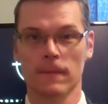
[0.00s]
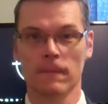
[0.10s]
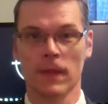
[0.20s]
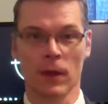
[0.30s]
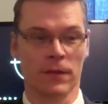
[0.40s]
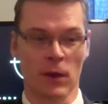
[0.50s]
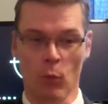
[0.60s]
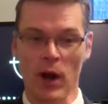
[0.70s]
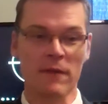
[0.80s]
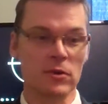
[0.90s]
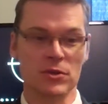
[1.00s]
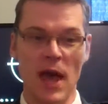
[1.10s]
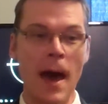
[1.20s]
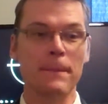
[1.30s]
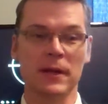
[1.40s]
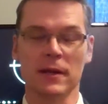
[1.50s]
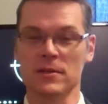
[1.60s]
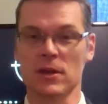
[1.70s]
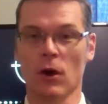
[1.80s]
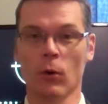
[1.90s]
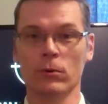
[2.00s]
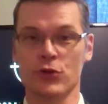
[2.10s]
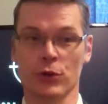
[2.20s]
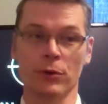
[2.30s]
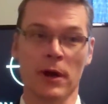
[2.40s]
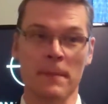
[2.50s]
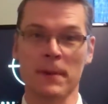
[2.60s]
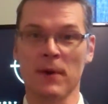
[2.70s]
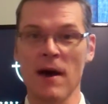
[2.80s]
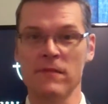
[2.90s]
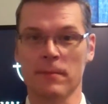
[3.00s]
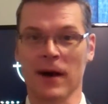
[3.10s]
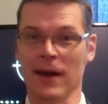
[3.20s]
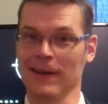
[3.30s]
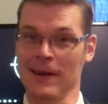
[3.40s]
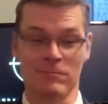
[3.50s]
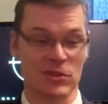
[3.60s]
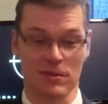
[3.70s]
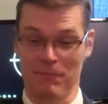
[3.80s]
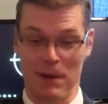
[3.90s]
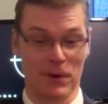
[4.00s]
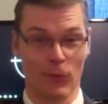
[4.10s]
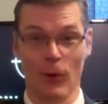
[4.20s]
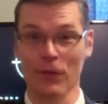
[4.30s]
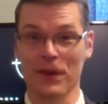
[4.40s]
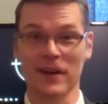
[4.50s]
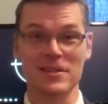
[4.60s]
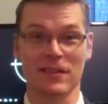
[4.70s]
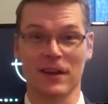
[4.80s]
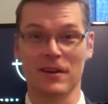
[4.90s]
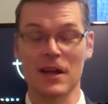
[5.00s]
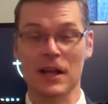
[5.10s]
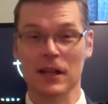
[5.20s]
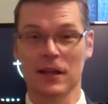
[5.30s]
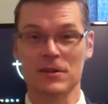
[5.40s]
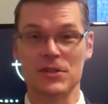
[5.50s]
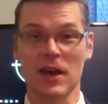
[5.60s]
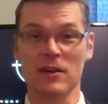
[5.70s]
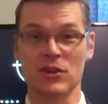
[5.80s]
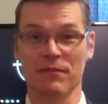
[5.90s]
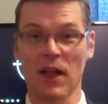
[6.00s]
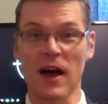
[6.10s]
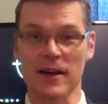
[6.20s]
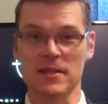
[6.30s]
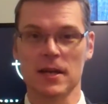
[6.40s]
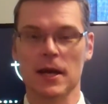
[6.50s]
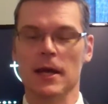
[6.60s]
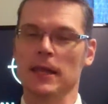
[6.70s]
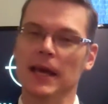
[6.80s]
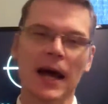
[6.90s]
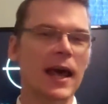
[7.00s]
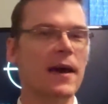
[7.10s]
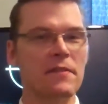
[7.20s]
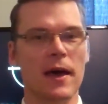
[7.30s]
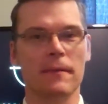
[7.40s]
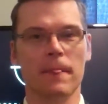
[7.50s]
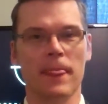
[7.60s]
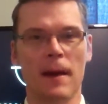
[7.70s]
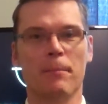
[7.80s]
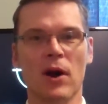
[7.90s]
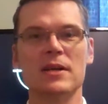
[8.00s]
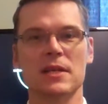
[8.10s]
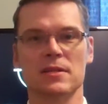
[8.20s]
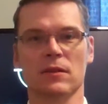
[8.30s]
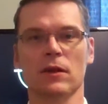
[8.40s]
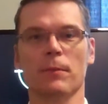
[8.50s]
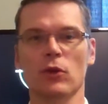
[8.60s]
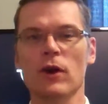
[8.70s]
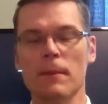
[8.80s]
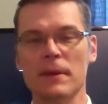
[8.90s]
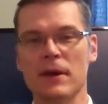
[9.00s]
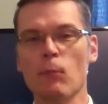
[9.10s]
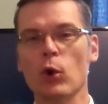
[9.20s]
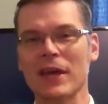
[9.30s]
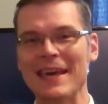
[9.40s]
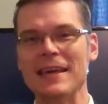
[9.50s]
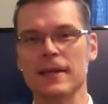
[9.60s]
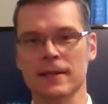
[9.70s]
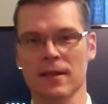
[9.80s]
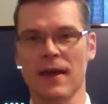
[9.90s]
That whatever's happening is going to hold true, and I'm going to profit by it, and I'm going to roll the dice and let her see how she flies. You got to have that process a little bit. You got to be more keyed into